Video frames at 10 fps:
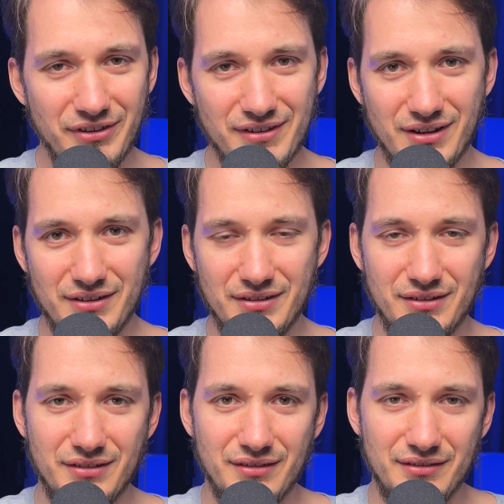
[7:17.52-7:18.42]

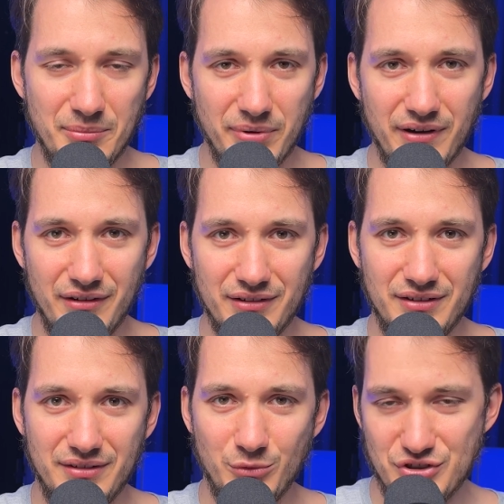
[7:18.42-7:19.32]
discussing the
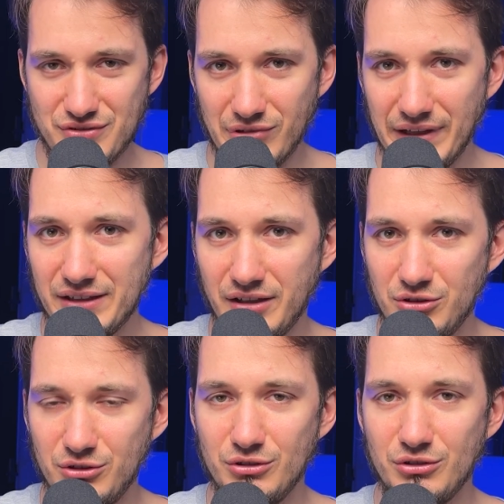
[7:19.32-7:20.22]
part which is related
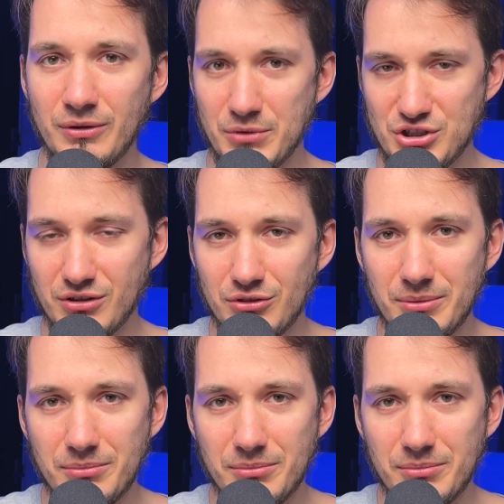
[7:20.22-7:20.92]
to machine code